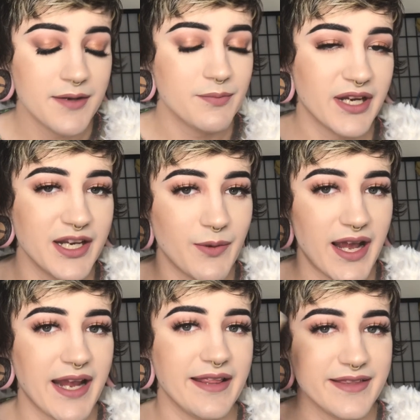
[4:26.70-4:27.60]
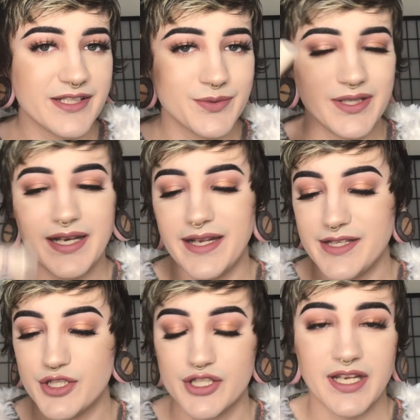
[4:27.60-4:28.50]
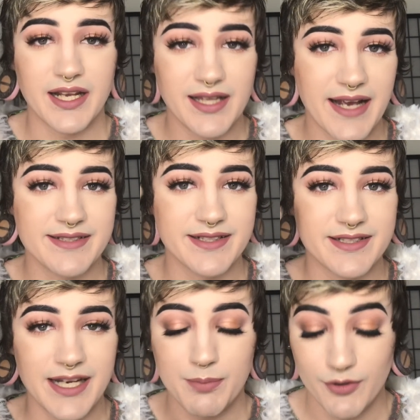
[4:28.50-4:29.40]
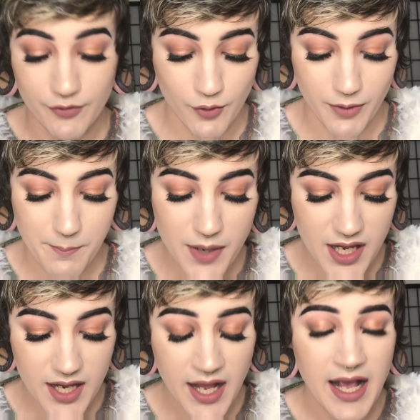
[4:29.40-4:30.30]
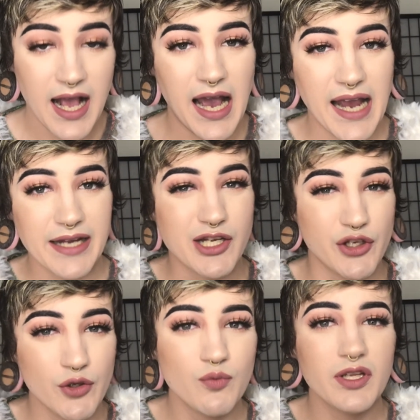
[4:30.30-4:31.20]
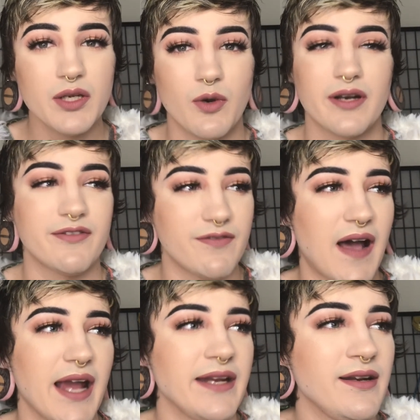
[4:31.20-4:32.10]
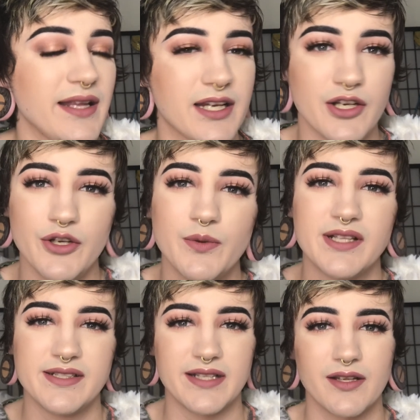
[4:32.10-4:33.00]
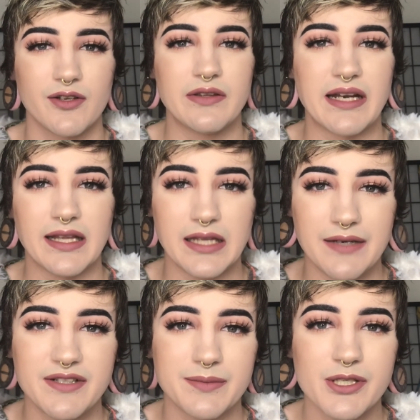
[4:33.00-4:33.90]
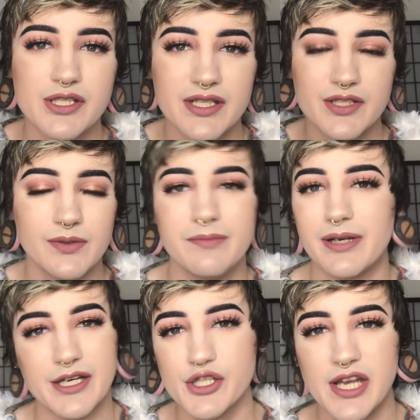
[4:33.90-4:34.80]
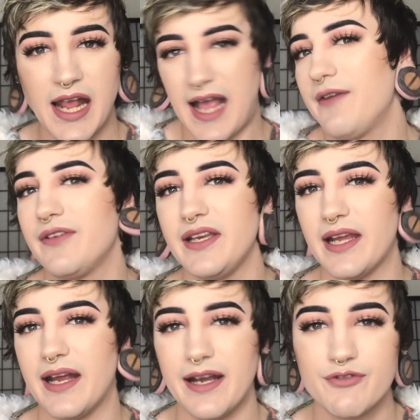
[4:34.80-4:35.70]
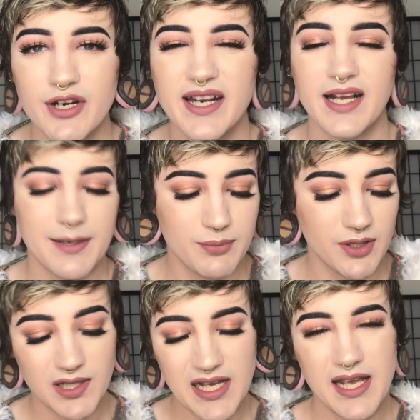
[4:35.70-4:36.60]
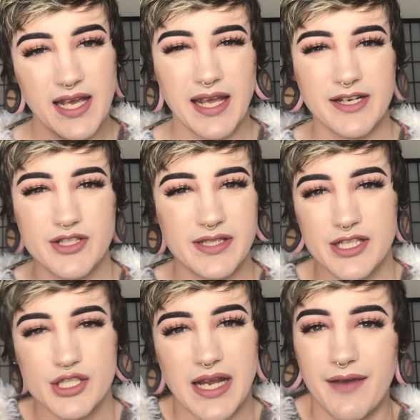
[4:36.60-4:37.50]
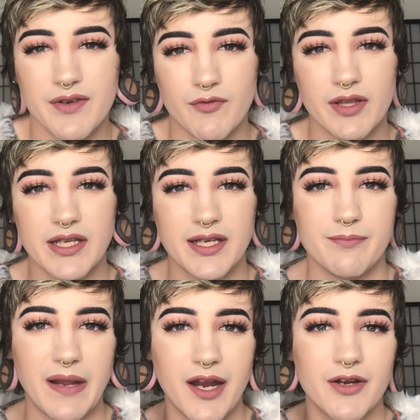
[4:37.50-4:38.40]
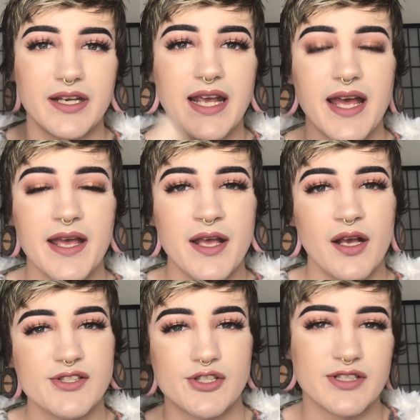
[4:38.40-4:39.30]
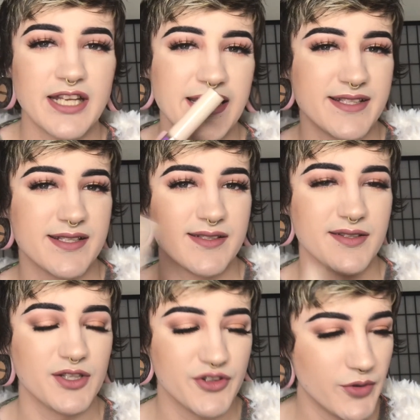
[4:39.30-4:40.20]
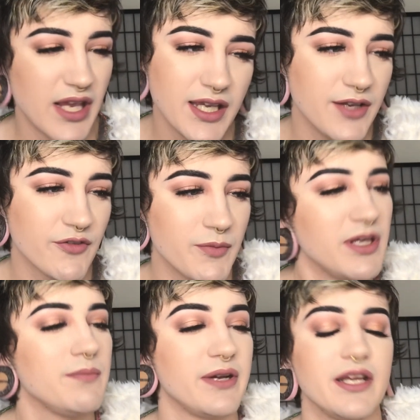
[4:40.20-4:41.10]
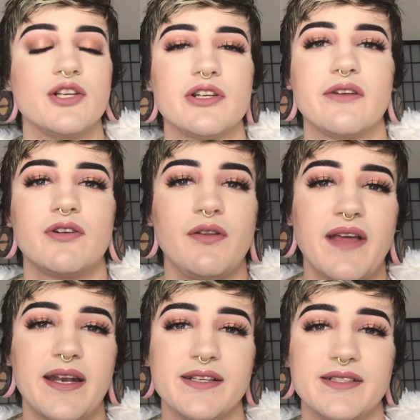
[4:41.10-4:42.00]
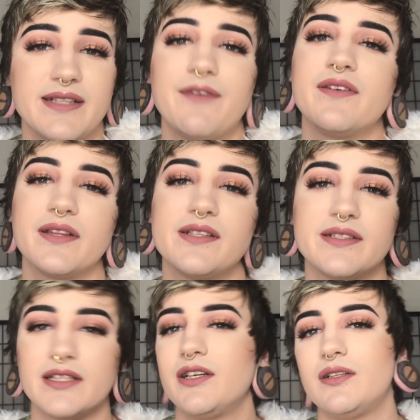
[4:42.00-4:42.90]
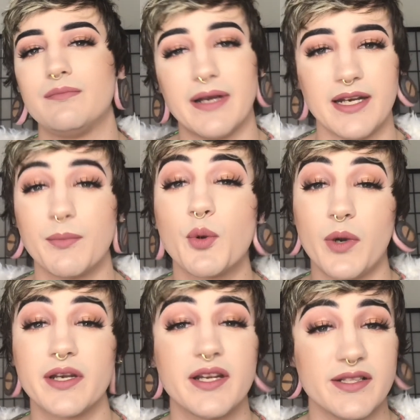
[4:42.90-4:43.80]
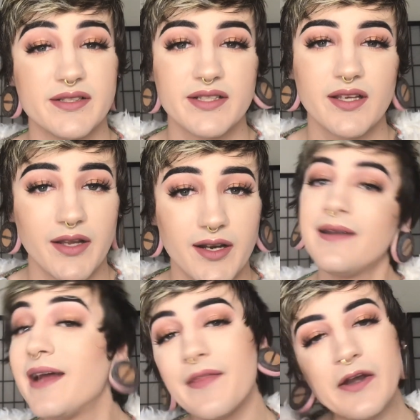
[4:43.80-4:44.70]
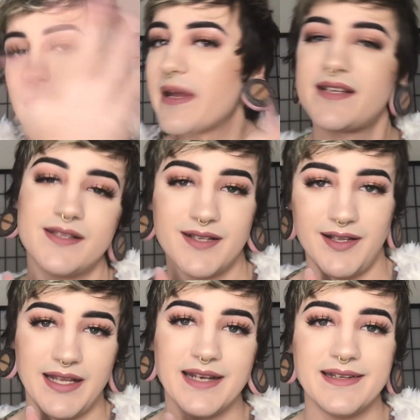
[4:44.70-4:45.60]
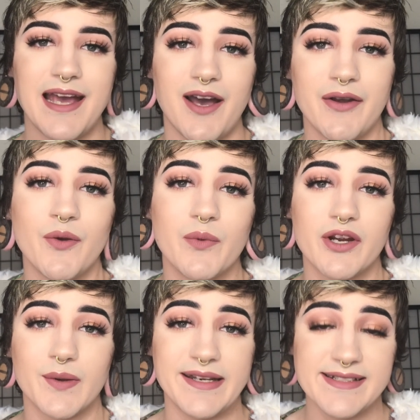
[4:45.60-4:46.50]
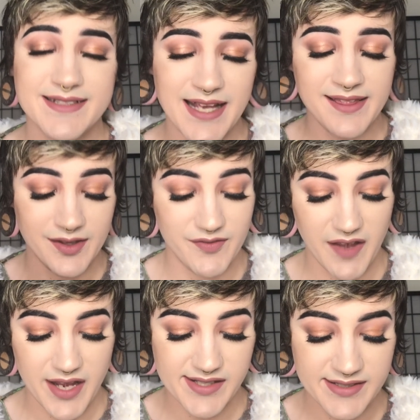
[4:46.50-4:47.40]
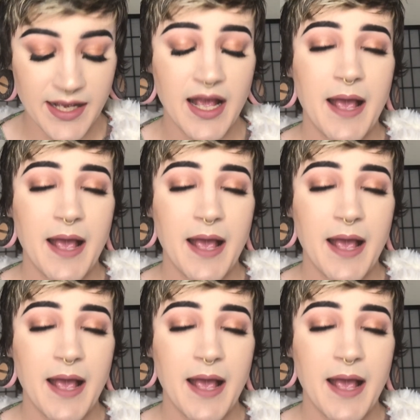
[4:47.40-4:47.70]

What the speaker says: But anyway, this one is just a classic staple for me. I do really want to find like a new concealer that I love as much as this one, but I just haven't yet. I've tried a couple, and they just haven't really compared yet. Certain days this is a little too cakey for me, but in general, that is definitely still my #1 concealer. Now that our base is all laid down, we are going to set the face.